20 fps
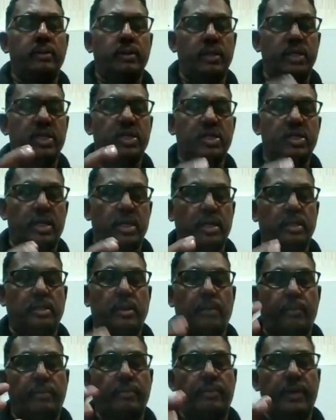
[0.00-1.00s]

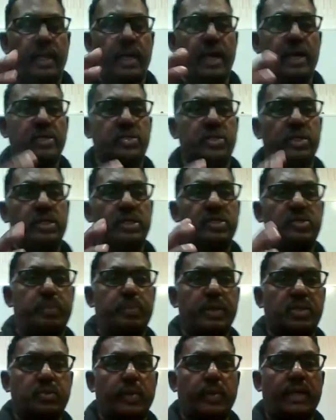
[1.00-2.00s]
The variation is
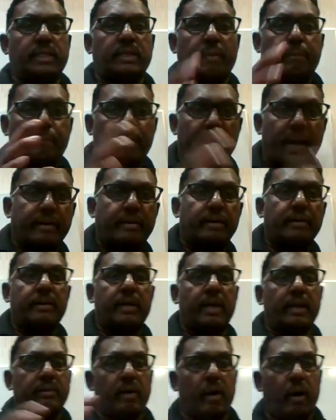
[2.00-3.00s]
between the parent
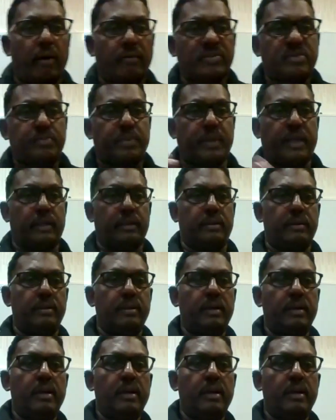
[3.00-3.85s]
and the offspring,